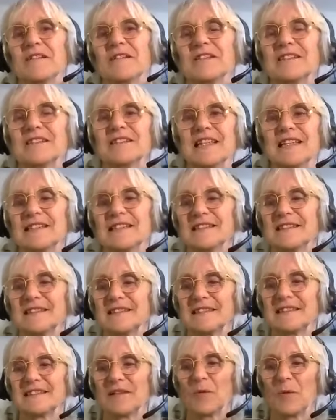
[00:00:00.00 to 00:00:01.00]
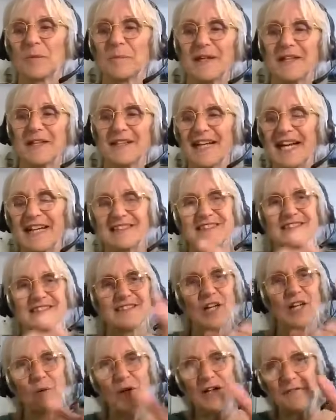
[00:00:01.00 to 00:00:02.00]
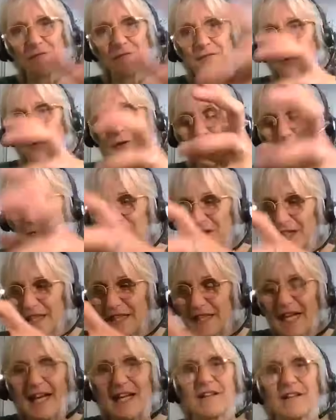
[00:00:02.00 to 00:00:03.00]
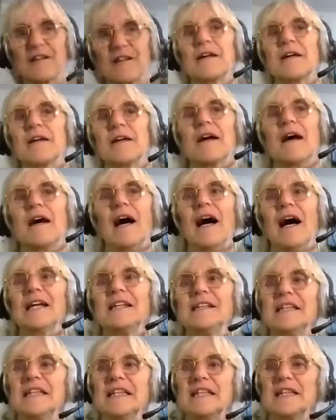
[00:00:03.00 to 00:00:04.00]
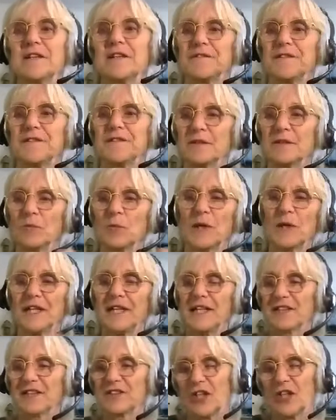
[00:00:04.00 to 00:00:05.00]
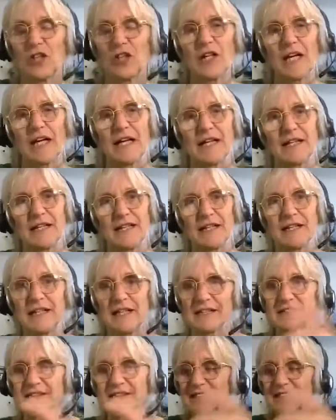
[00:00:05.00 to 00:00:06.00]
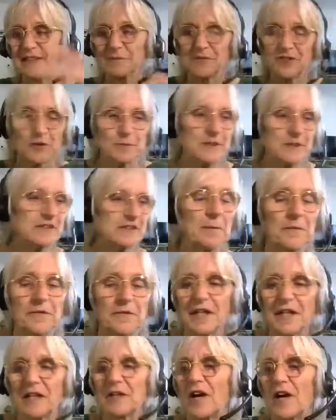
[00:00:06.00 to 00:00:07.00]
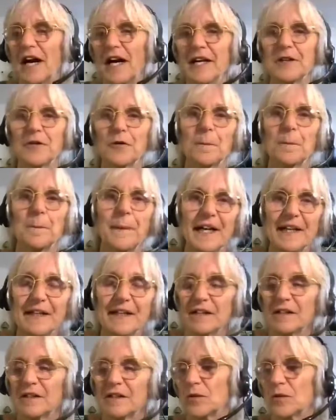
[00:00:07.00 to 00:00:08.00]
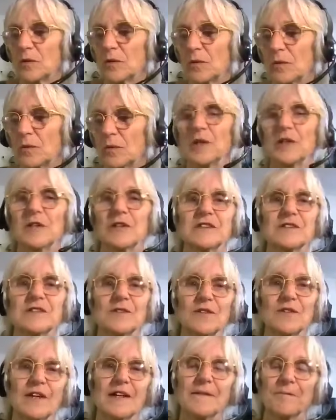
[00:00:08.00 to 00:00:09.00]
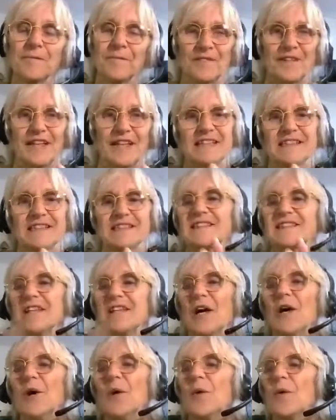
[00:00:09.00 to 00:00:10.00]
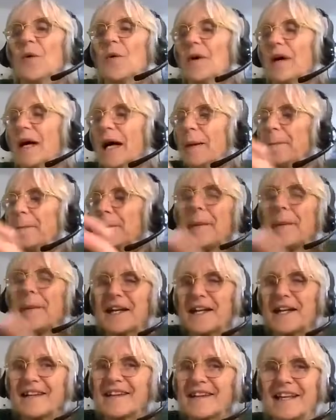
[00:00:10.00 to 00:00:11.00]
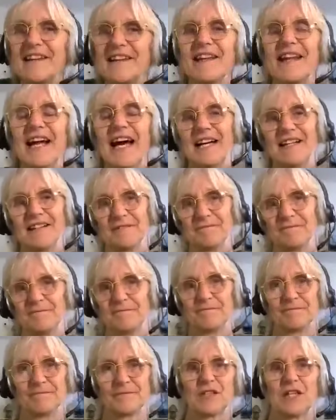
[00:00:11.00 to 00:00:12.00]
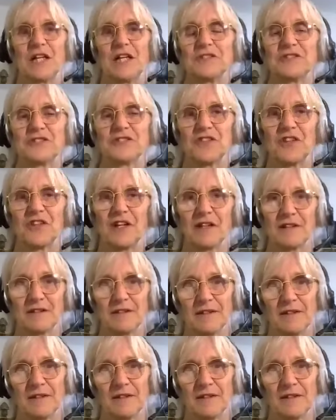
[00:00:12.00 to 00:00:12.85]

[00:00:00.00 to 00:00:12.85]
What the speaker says: But that's so involved in that idea of that when there's a looking at it, there seems to be something right or better or worse. That's so embodied in that construct.